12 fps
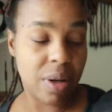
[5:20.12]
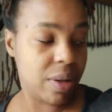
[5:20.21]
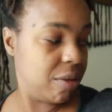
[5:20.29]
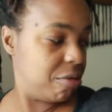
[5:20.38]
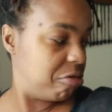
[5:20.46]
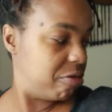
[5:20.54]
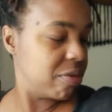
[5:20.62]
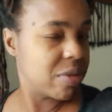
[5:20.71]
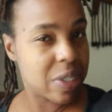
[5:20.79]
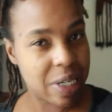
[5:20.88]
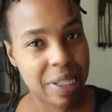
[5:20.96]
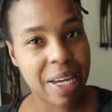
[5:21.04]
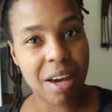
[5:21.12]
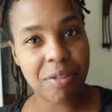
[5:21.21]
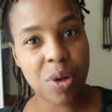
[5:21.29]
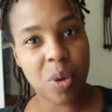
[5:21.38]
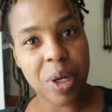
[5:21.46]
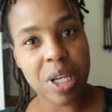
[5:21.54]
of slightly
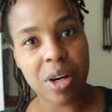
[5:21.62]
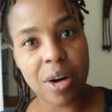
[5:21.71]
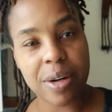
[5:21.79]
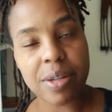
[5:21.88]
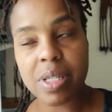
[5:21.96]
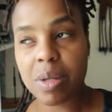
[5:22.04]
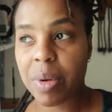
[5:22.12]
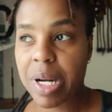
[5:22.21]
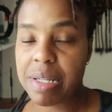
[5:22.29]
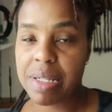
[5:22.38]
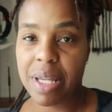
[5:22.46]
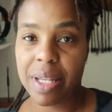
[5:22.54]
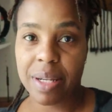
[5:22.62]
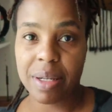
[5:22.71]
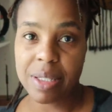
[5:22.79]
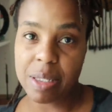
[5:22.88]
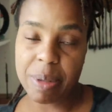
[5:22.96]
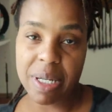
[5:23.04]
heavier weight yarns, and when I say
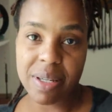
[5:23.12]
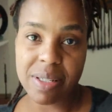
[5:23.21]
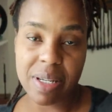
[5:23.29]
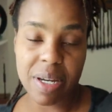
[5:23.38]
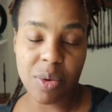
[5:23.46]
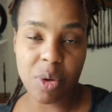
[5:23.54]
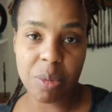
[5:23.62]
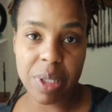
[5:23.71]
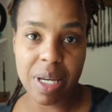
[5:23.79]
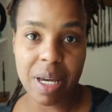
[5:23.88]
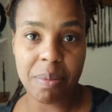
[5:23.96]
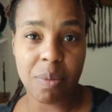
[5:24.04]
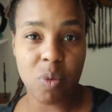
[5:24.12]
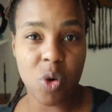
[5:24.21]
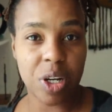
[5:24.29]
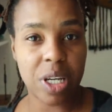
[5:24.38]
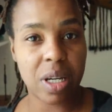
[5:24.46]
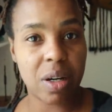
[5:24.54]
that, it's because I normally am
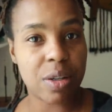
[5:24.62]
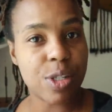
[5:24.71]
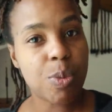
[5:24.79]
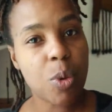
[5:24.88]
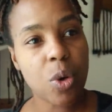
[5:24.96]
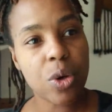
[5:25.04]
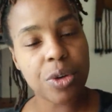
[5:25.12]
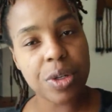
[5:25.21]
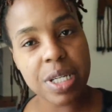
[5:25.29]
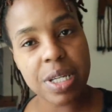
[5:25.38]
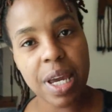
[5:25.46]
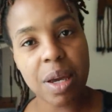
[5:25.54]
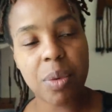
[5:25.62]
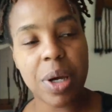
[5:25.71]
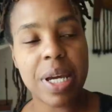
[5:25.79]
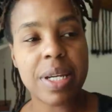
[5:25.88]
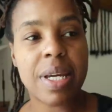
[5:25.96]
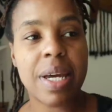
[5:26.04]
working on a sport or a DK
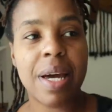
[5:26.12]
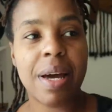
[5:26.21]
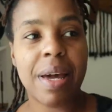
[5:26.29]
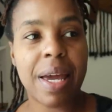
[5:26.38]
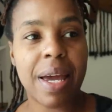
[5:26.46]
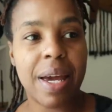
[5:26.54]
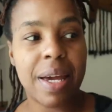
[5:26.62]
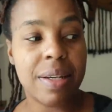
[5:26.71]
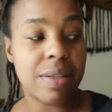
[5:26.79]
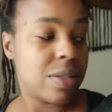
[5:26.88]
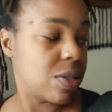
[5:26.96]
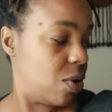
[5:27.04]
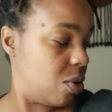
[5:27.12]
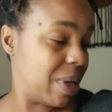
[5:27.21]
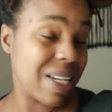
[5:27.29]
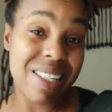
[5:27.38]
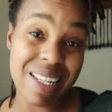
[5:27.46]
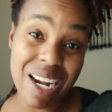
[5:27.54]
weight, and so
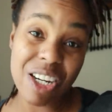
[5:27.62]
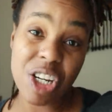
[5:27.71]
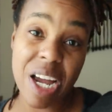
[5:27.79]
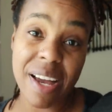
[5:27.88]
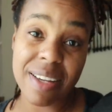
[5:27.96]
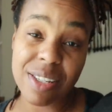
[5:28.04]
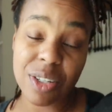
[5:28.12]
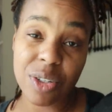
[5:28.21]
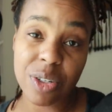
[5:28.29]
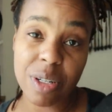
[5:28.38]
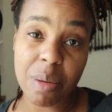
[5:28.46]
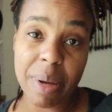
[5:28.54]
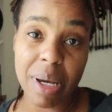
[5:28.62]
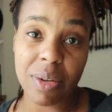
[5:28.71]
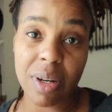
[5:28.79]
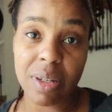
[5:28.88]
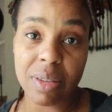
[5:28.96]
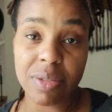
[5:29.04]
my stash has a good
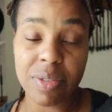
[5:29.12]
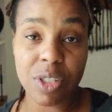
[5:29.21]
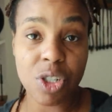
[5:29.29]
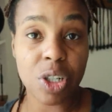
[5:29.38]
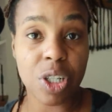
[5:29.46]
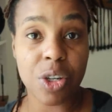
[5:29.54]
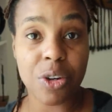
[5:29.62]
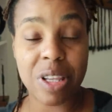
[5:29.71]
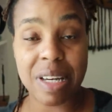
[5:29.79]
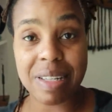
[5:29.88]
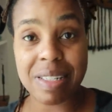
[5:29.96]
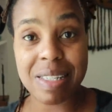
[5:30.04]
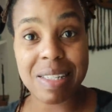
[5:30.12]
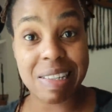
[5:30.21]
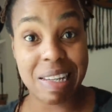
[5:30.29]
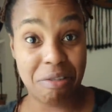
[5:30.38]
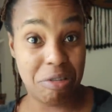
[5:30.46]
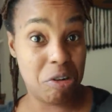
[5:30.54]
amount of the chunkier
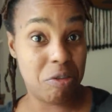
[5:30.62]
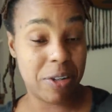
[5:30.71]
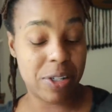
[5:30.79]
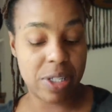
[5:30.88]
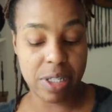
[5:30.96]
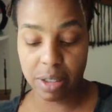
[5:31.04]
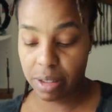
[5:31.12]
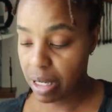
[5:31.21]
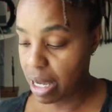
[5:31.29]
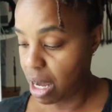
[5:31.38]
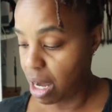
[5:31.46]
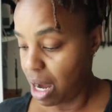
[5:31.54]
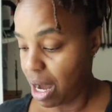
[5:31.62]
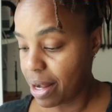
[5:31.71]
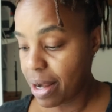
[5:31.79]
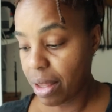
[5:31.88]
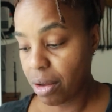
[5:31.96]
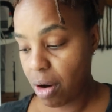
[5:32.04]
things left over still.
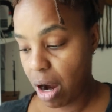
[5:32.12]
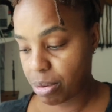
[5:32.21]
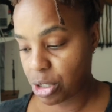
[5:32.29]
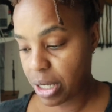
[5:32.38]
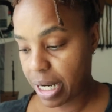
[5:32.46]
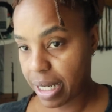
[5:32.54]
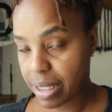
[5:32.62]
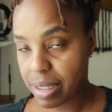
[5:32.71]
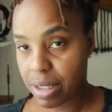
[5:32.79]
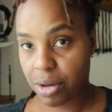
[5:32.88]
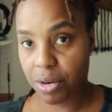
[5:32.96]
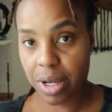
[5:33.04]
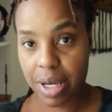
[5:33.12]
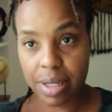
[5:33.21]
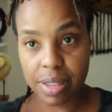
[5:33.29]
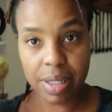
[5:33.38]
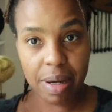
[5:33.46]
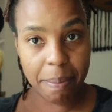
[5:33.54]
Another option I considered
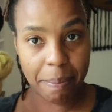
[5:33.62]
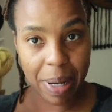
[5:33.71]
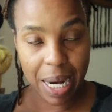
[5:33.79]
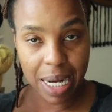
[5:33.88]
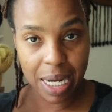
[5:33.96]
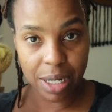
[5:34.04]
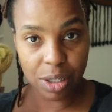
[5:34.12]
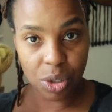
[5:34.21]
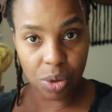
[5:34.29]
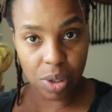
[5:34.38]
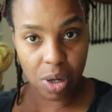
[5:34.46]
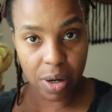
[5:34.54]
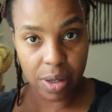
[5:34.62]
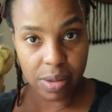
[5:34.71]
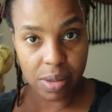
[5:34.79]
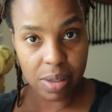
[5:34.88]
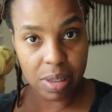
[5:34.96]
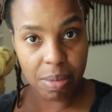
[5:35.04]
is combining two
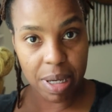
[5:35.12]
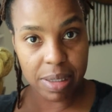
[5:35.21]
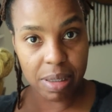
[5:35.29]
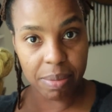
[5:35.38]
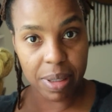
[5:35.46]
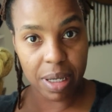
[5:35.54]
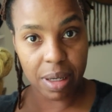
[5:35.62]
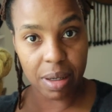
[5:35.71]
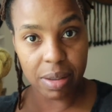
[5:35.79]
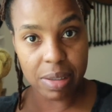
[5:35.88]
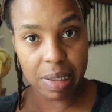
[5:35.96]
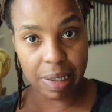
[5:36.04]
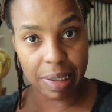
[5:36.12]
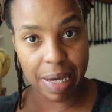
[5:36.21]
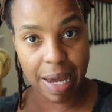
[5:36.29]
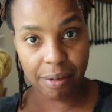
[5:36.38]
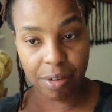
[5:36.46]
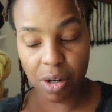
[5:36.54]
yarns to make something slightly
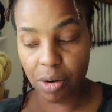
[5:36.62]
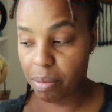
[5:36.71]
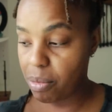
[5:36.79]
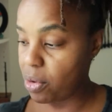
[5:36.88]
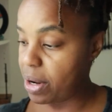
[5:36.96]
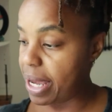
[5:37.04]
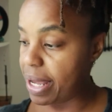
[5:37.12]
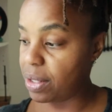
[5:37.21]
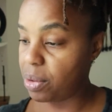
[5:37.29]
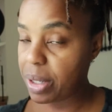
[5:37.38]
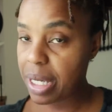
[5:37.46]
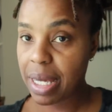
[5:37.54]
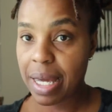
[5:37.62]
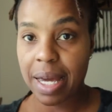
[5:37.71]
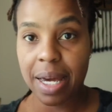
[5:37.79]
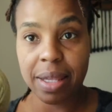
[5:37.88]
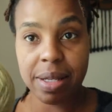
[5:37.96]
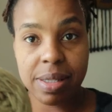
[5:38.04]
heavier, more halo-y.
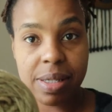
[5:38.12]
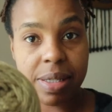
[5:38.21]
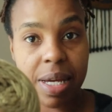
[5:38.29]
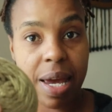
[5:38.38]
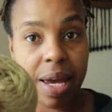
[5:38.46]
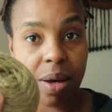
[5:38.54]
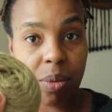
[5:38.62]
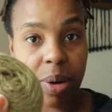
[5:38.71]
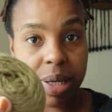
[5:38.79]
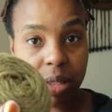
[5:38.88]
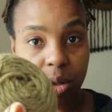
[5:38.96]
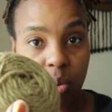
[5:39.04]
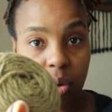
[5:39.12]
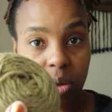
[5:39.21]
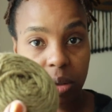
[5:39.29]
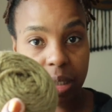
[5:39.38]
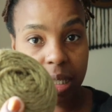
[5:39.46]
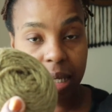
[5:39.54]
This is a West
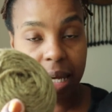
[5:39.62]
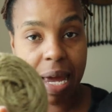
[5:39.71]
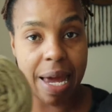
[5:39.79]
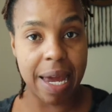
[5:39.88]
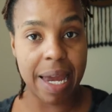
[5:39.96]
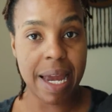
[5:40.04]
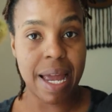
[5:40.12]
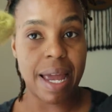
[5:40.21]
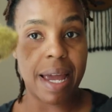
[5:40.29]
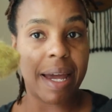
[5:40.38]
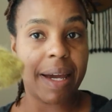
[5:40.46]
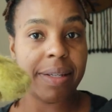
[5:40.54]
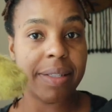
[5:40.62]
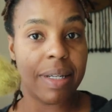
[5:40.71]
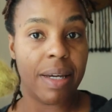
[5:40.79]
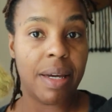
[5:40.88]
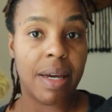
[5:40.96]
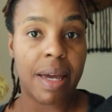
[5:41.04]
Wool DK and
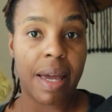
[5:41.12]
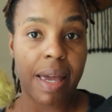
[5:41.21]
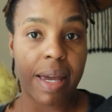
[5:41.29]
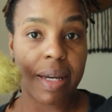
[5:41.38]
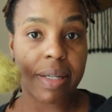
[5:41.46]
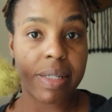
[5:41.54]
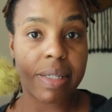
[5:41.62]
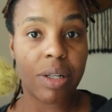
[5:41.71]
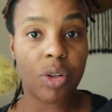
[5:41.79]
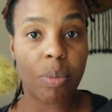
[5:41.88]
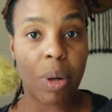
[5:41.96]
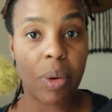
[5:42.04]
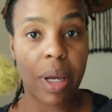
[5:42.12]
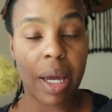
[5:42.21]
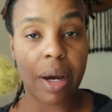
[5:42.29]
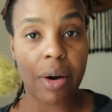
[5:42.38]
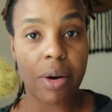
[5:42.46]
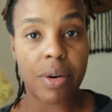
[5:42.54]
a Silk
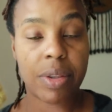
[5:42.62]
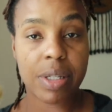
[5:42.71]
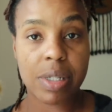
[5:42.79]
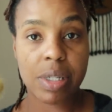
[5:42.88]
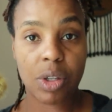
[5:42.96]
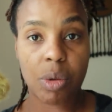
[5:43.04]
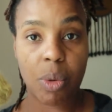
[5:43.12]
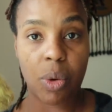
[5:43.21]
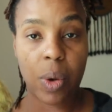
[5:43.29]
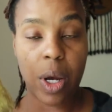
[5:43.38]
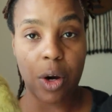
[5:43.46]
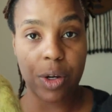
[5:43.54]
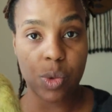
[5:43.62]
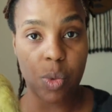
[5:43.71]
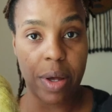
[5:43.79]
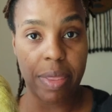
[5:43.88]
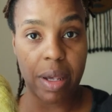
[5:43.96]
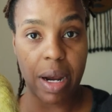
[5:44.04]
Mohair. This Silk Mohair is
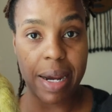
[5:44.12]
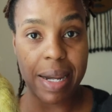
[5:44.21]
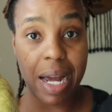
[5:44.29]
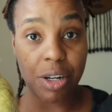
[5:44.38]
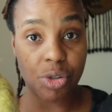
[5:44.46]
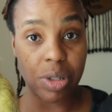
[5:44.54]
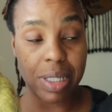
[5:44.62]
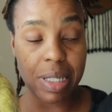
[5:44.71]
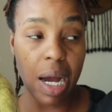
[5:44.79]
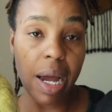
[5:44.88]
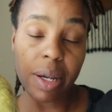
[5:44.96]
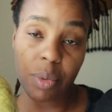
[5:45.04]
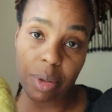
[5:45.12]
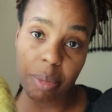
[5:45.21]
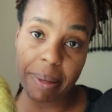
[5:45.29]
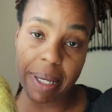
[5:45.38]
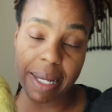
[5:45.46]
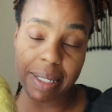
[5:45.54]
one that I naturally dyed
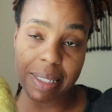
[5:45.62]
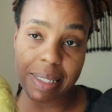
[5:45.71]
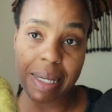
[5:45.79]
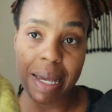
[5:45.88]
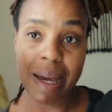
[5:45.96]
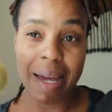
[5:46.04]
with plants,